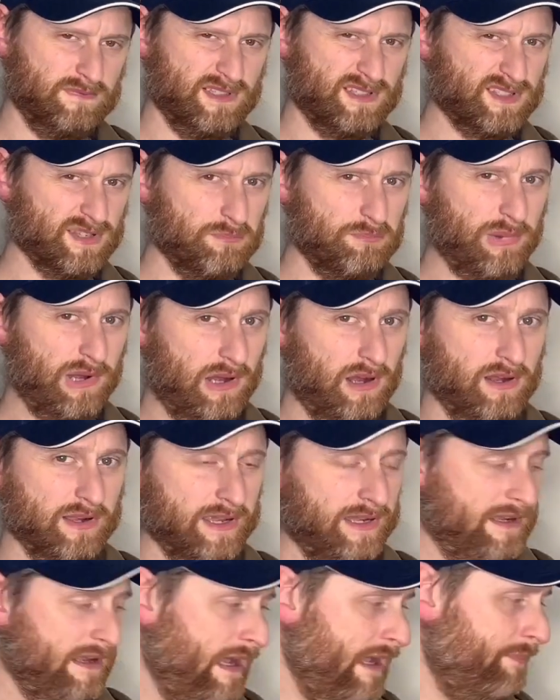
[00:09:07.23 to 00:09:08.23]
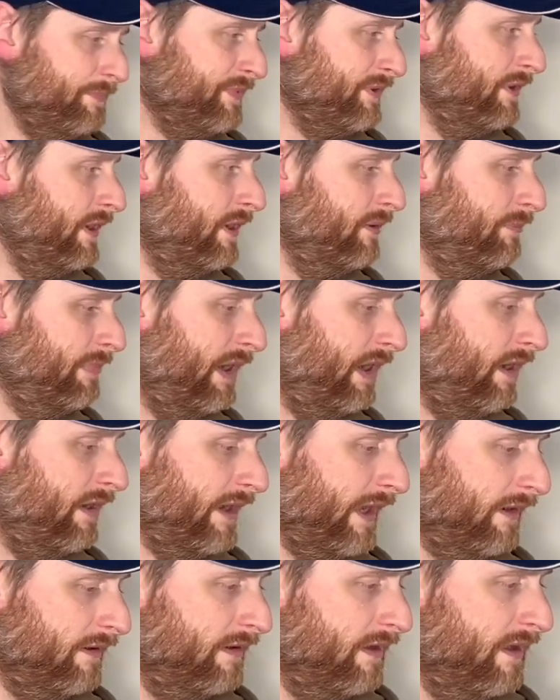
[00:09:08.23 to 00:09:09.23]
It's a bargain, absolute
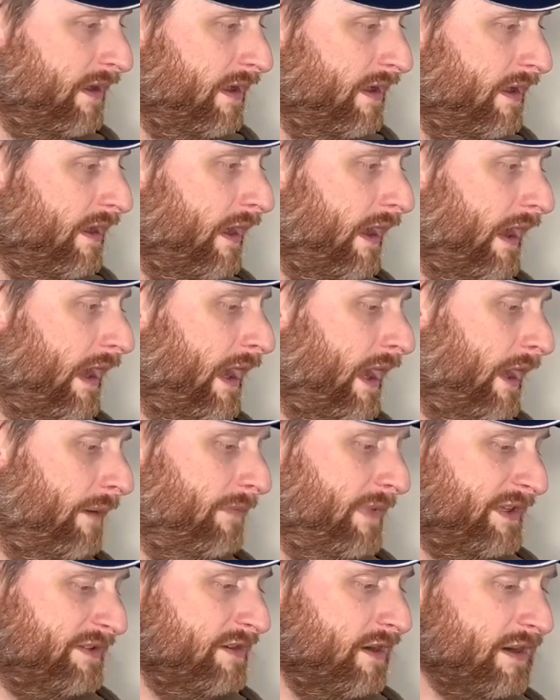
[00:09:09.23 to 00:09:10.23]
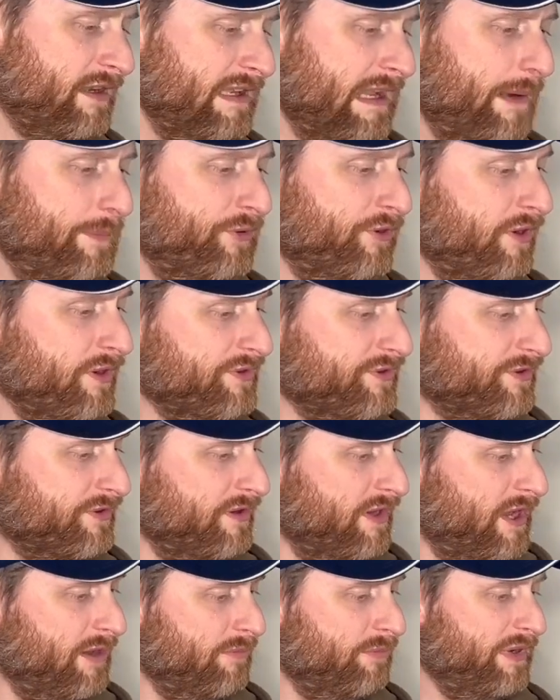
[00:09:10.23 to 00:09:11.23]
bargain. It's not glamorous,
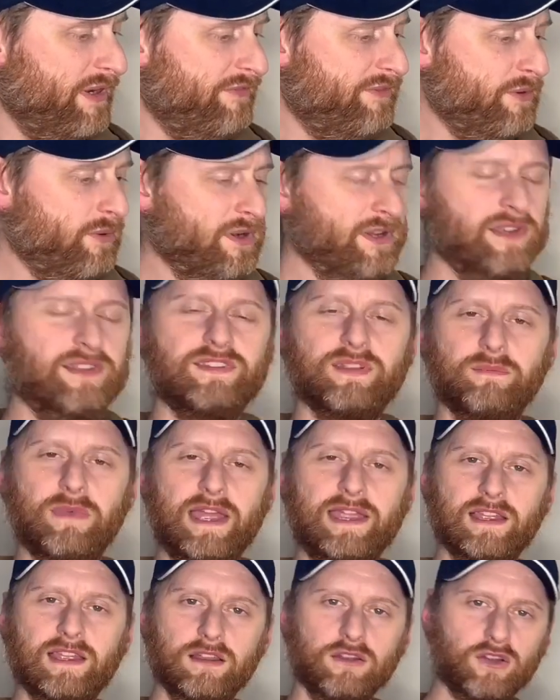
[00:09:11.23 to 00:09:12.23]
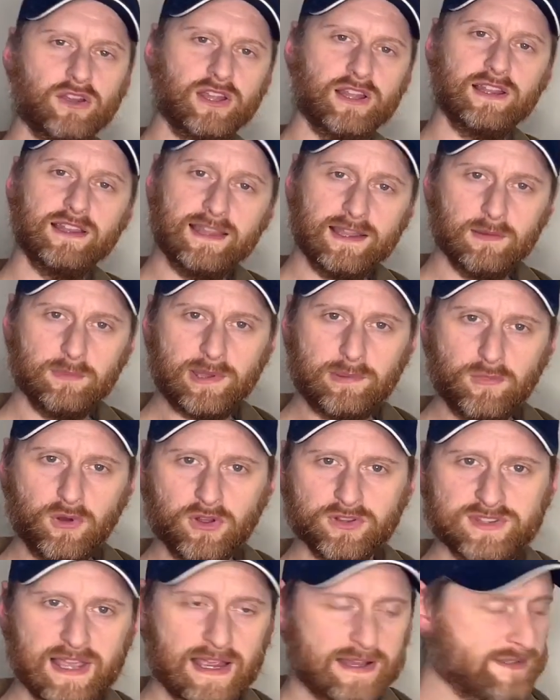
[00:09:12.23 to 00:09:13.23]
but if you wanted to make it look a little bit
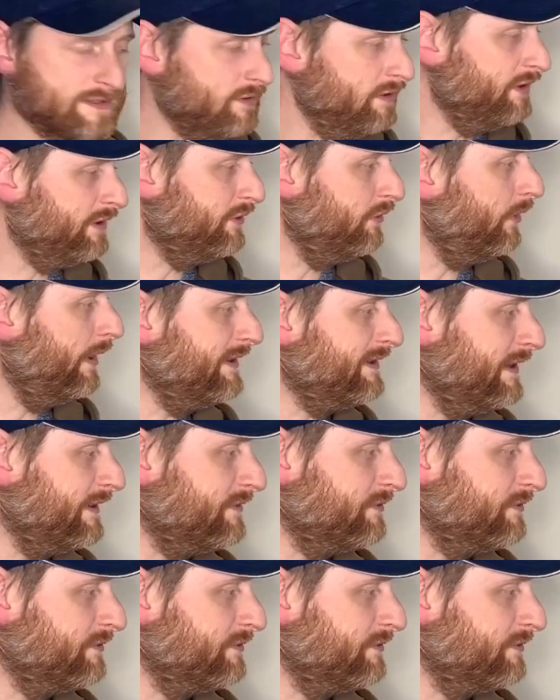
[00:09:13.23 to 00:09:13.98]
more tactical, you can always get